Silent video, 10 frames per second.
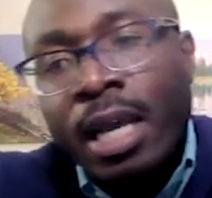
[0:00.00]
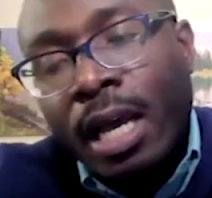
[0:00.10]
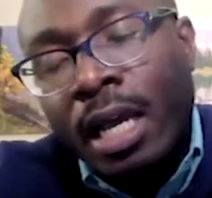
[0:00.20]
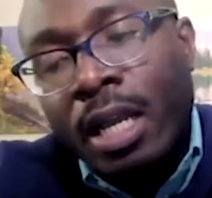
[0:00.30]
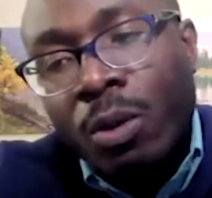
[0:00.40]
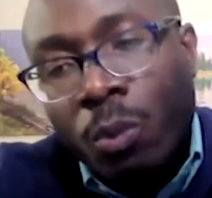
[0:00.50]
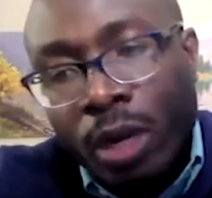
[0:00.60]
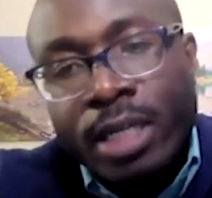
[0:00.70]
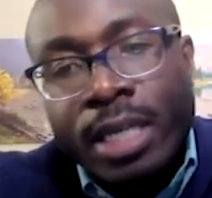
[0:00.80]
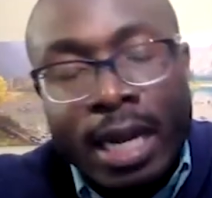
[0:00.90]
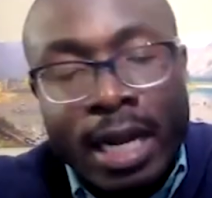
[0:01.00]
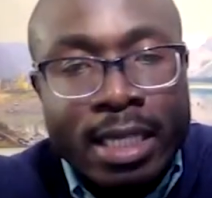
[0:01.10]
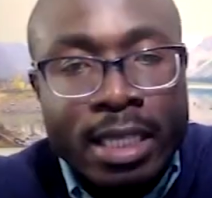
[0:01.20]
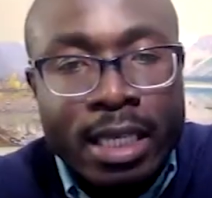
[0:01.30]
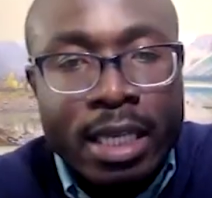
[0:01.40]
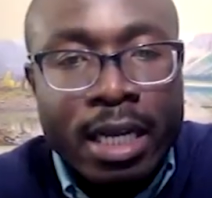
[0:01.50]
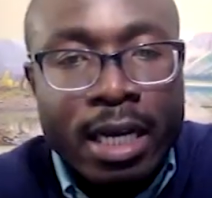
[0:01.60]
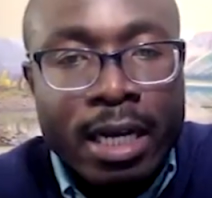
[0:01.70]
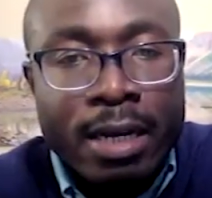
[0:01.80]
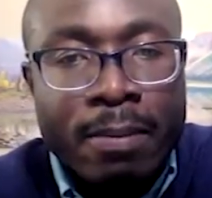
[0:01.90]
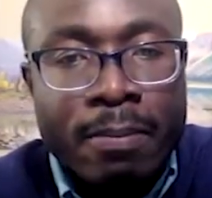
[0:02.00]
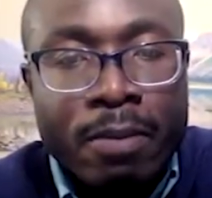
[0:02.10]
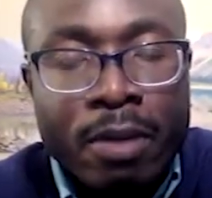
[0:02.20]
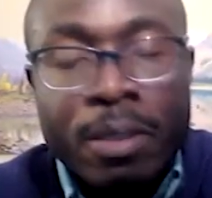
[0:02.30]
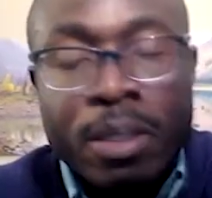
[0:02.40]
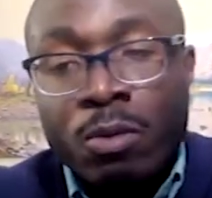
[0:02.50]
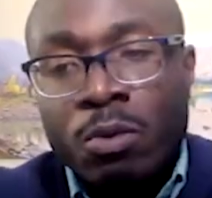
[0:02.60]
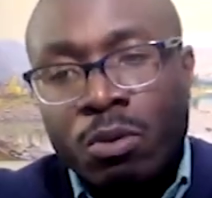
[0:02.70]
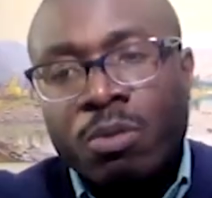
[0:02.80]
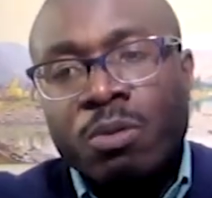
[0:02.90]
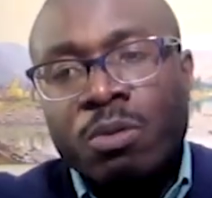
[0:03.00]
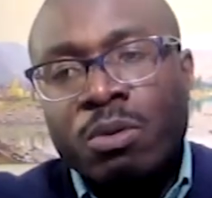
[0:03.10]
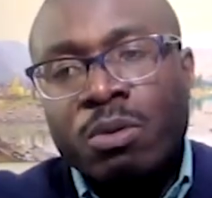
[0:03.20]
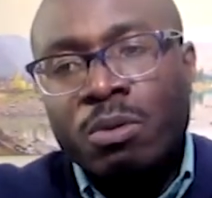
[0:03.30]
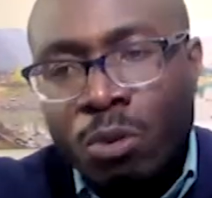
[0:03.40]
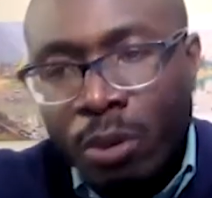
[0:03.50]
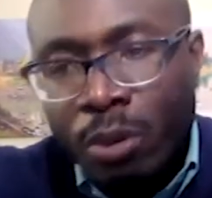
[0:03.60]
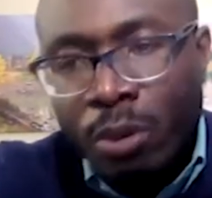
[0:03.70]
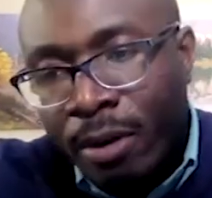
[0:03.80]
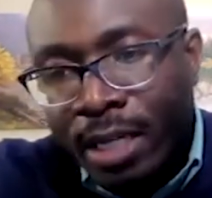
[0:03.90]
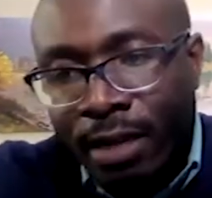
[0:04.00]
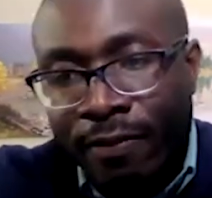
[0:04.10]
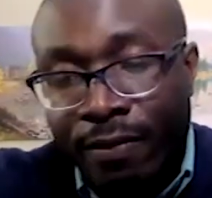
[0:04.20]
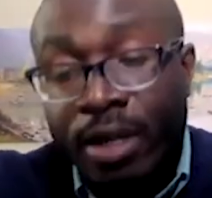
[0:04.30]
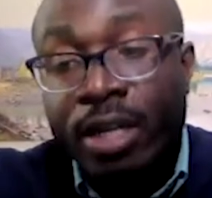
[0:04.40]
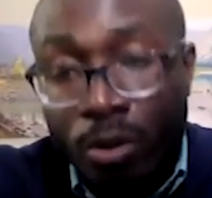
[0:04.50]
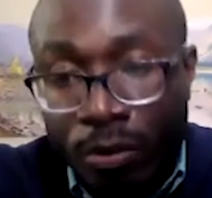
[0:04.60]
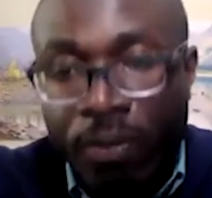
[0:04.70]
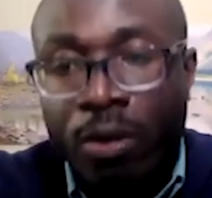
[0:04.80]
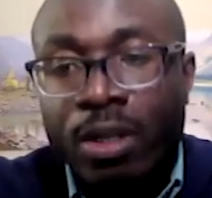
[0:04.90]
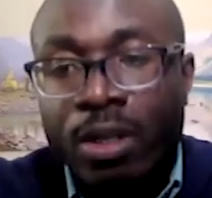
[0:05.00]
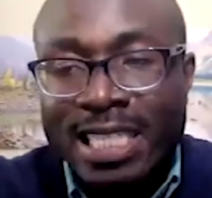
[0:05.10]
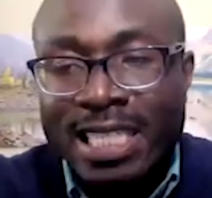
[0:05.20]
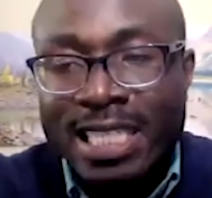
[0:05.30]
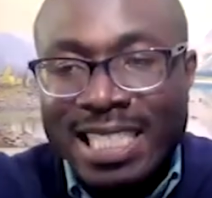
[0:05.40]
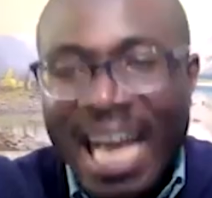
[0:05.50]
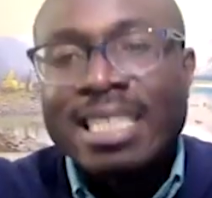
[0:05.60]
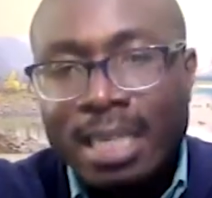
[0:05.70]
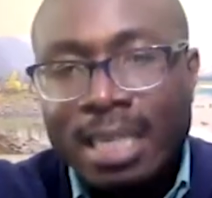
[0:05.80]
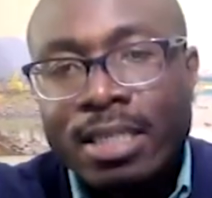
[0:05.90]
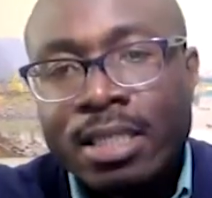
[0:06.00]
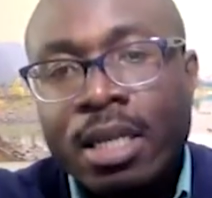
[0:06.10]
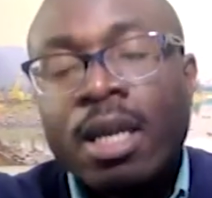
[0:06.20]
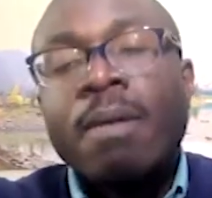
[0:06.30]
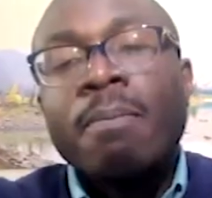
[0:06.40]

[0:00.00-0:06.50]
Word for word: And we're targeting, um, I mean, we're operating at fairly low voltages as is,